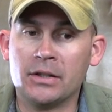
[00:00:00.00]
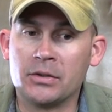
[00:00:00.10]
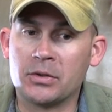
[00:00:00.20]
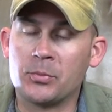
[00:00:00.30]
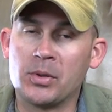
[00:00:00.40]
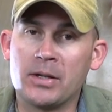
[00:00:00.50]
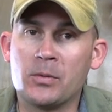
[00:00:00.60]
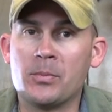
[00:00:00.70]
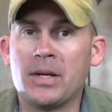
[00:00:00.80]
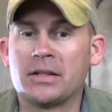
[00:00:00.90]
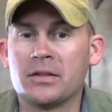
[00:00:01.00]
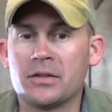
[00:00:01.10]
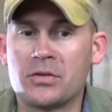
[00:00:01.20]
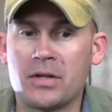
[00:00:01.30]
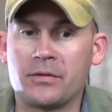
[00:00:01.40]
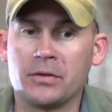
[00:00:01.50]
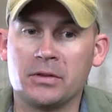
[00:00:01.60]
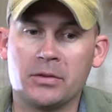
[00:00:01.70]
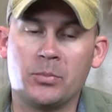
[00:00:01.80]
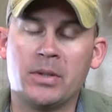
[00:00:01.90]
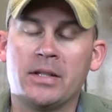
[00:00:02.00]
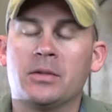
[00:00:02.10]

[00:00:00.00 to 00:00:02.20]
Took a break. Went back truck for a little bit.